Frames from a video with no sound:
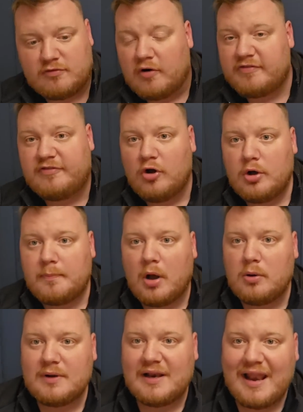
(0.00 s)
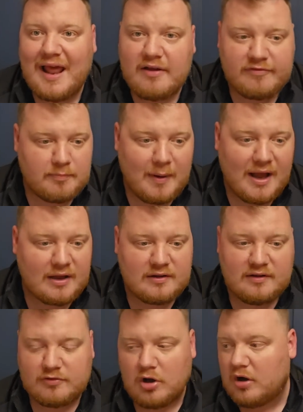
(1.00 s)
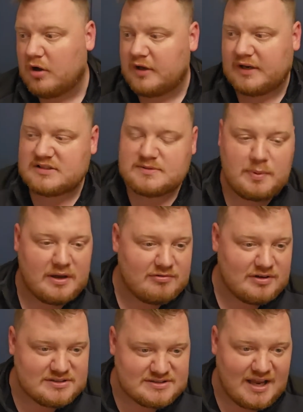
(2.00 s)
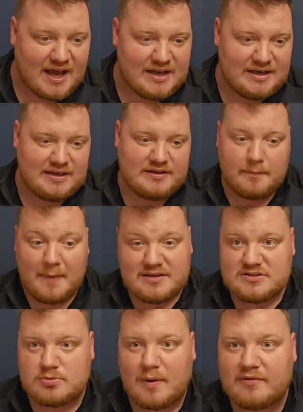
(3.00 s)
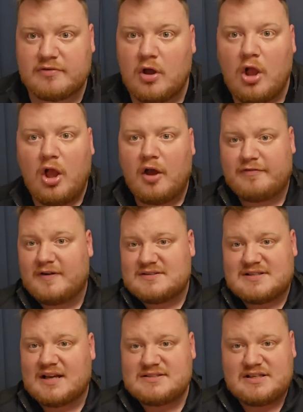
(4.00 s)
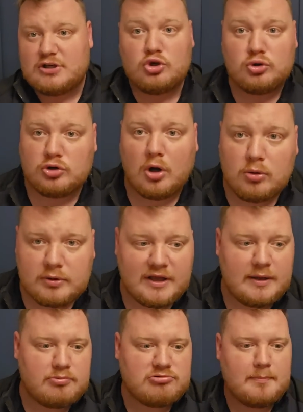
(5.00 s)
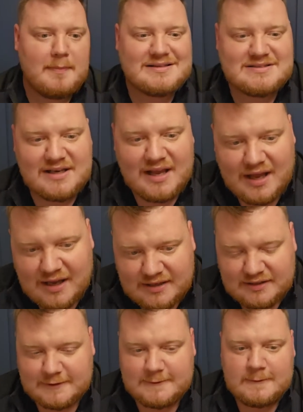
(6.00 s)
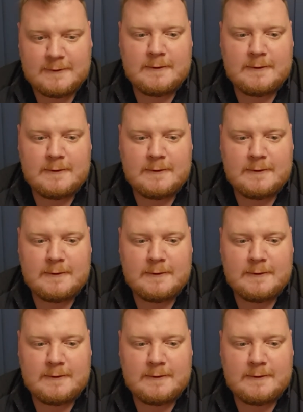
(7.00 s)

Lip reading: got Firpo at left back. They've got an experienced Ayling. They're meant to have a fantastic young goalkeeper in Meslier. And